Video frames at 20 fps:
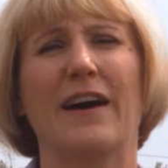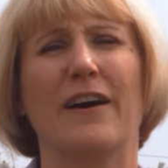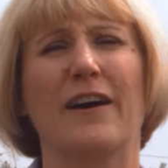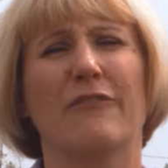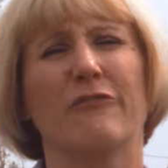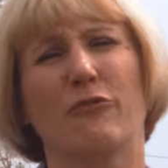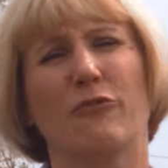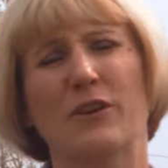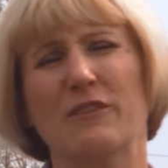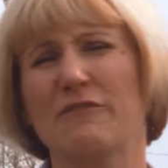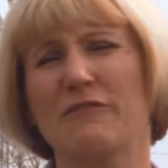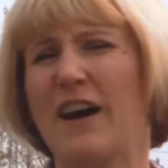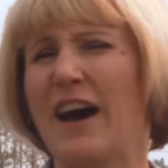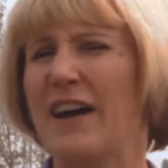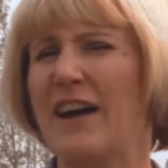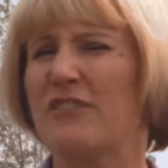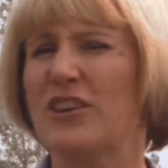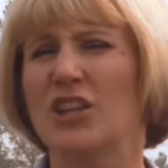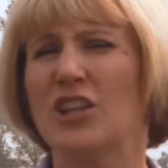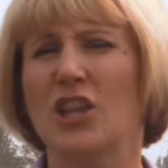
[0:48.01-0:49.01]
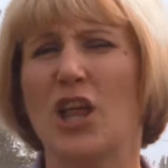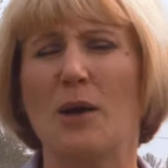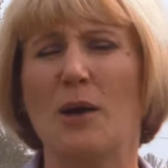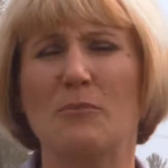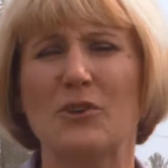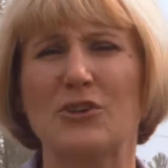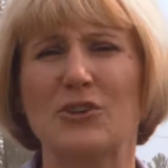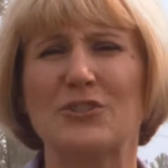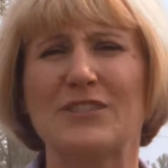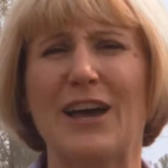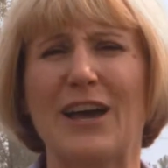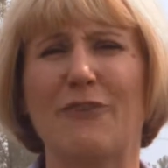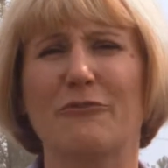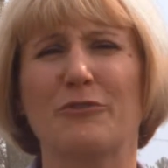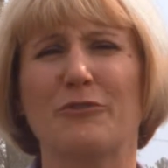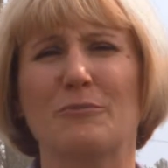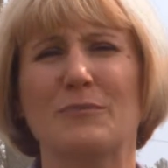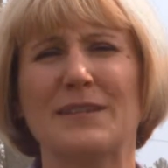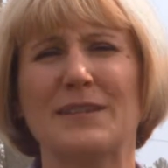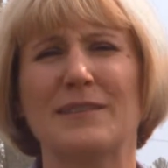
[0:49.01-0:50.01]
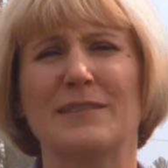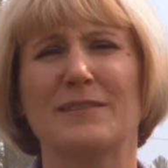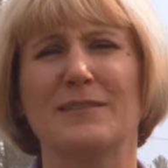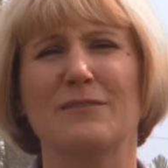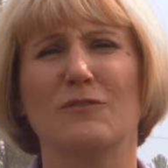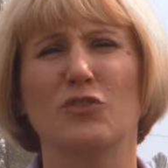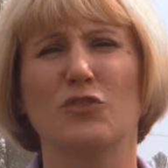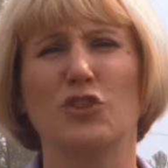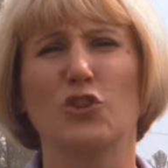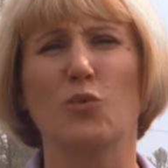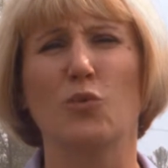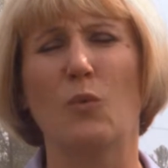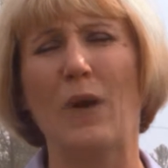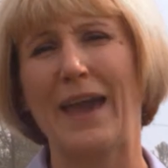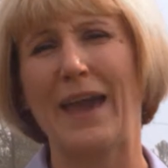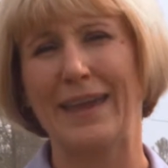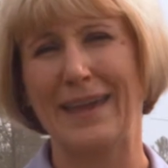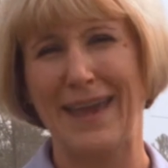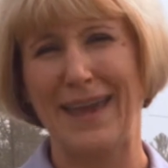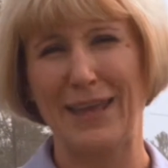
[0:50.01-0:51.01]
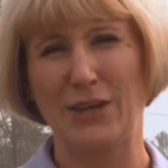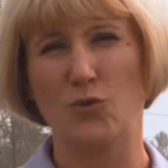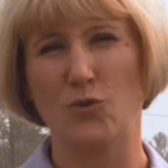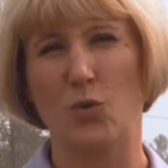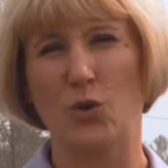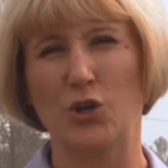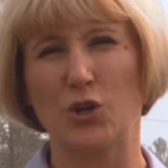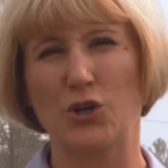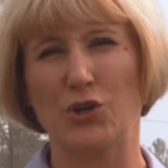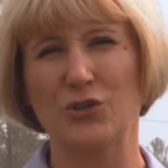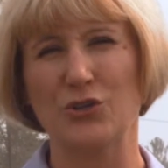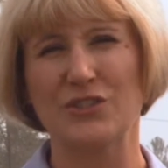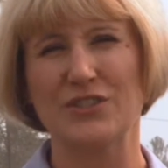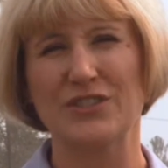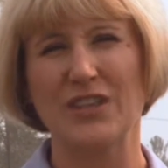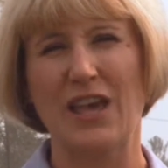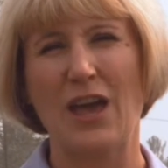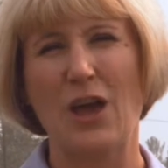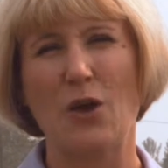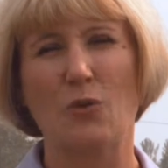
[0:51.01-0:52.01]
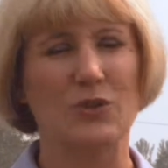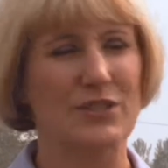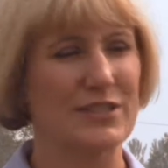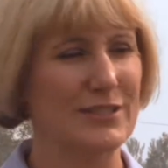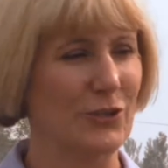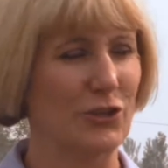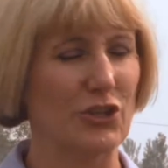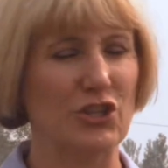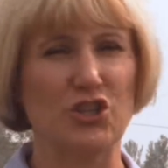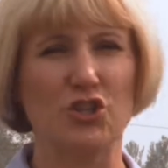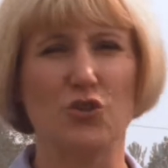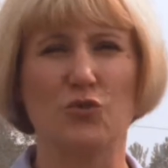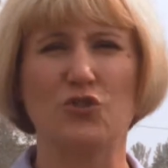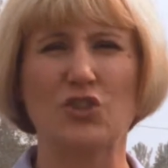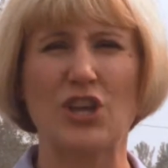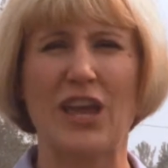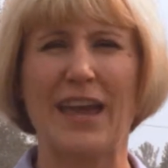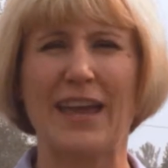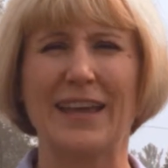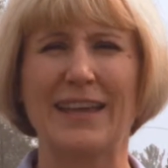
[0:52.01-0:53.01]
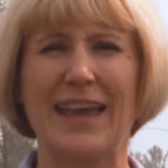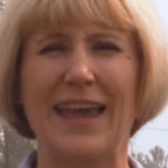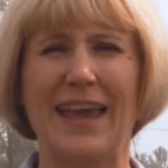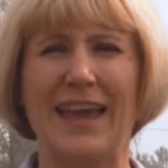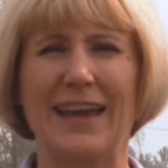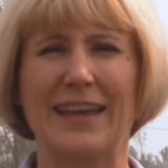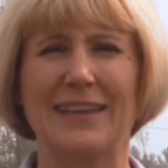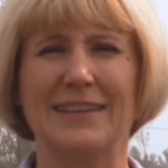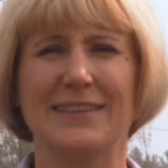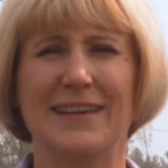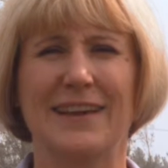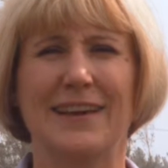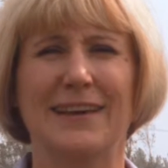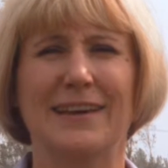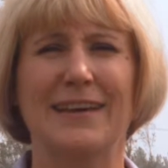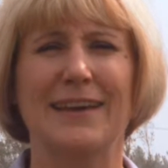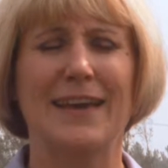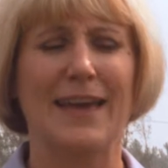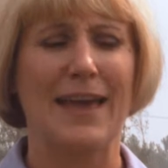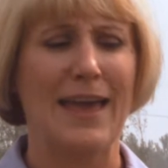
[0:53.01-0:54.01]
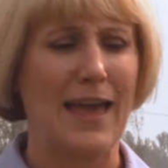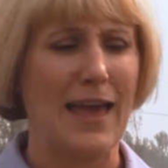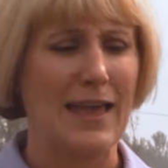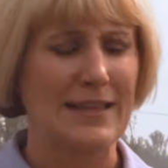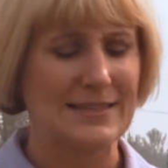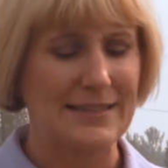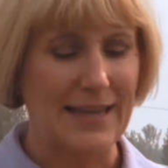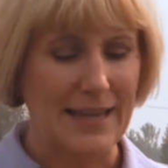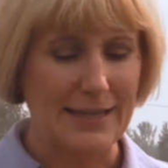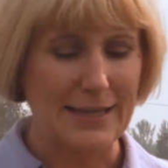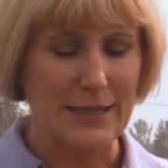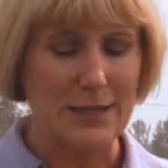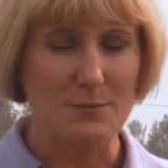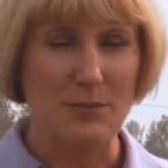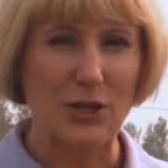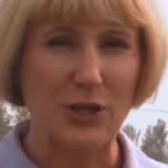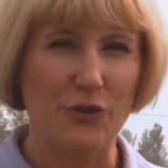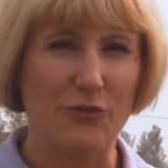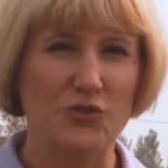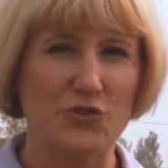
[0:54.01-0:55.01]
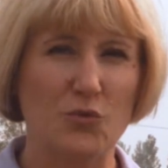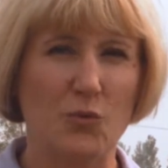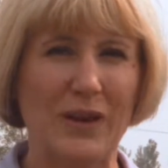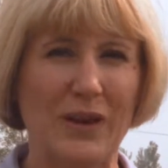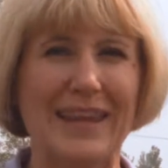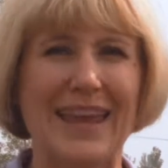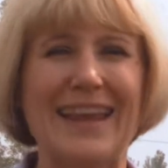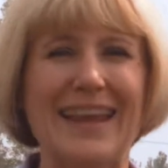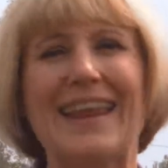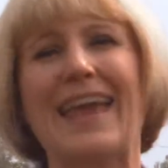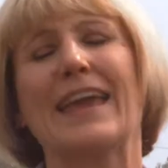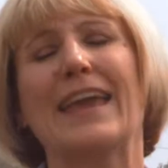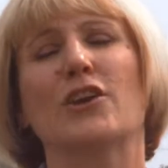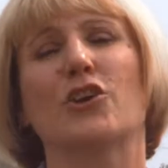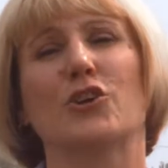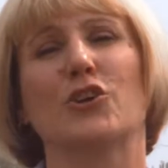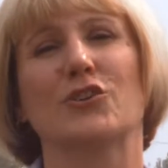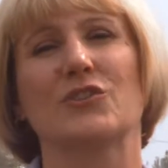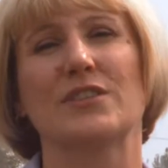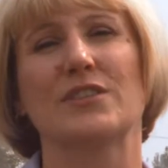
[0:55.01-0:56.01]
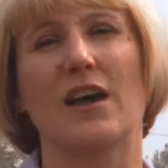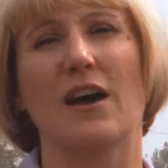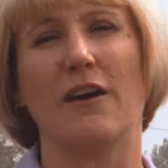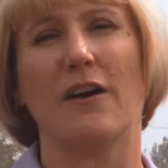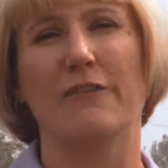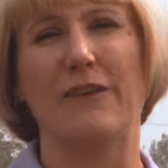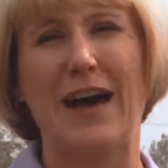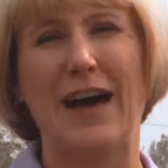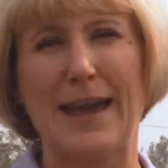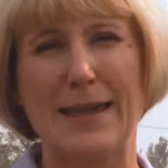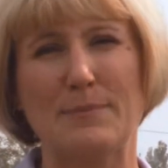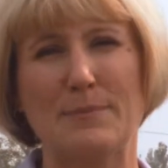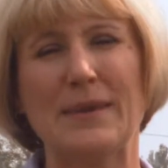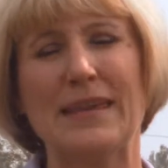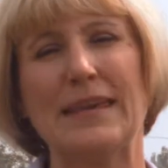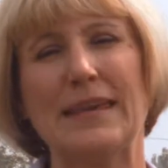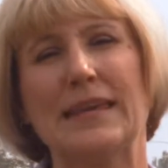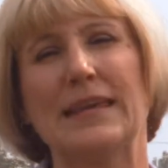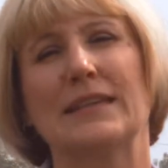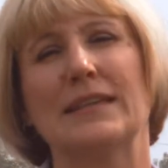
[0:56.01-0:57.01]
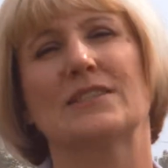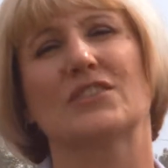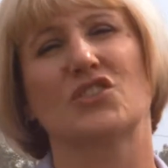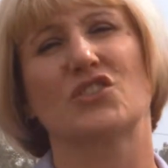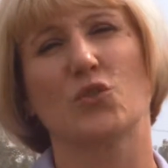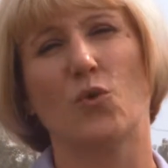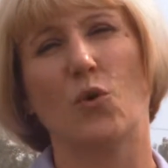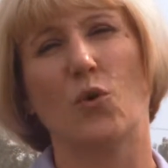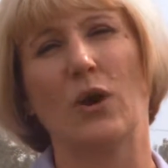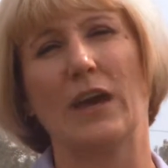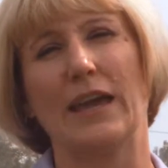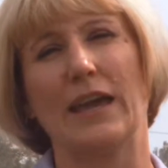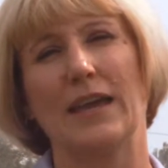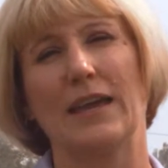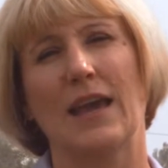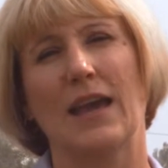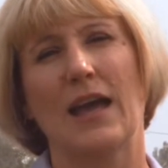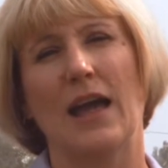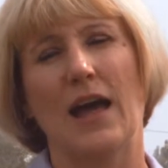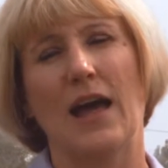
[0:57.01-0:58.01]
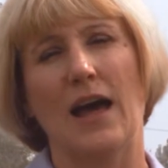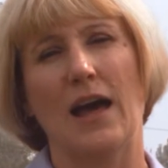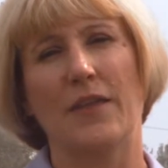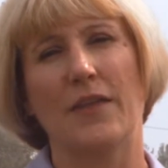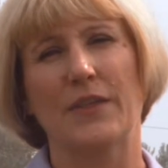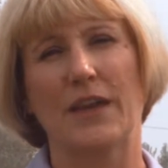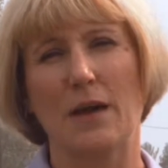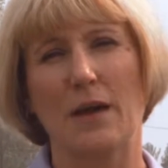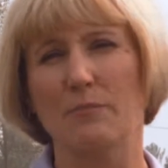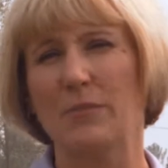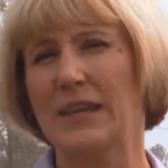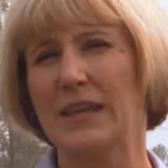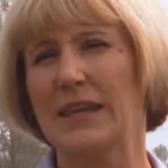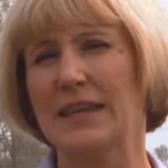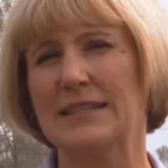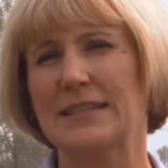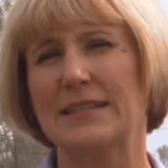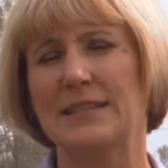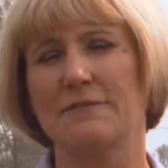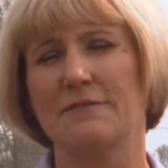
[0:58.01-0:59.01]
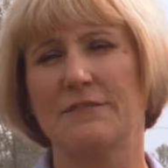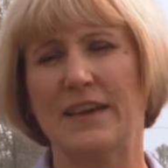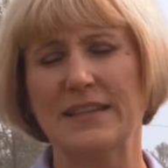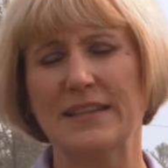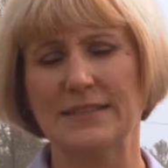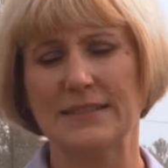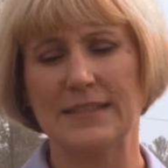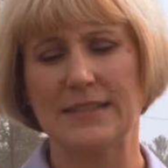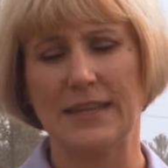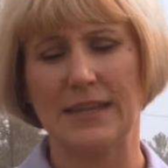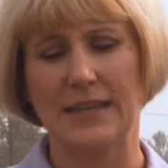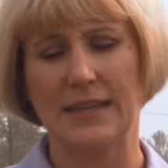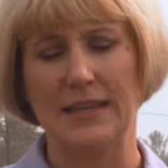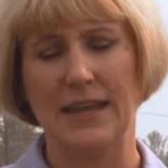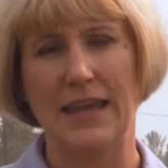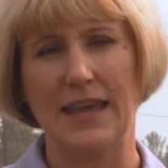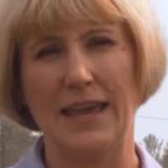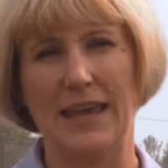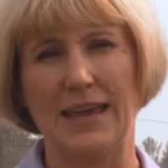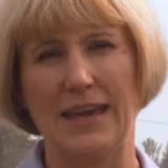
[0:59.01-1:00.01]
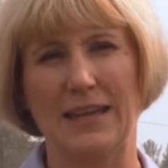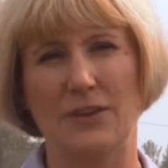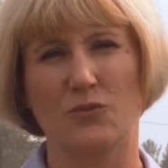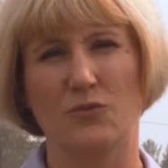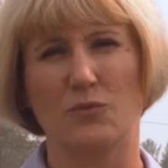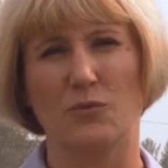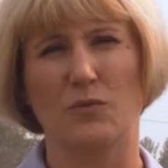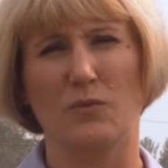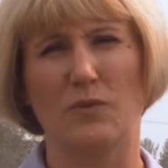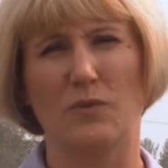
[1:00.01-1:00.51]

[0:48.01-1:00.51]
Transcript: 45 kilometers out from the Yuwang headquarters. We're still in Yucheng and standing in the middle of 28 acres of IP soy. The company has invested and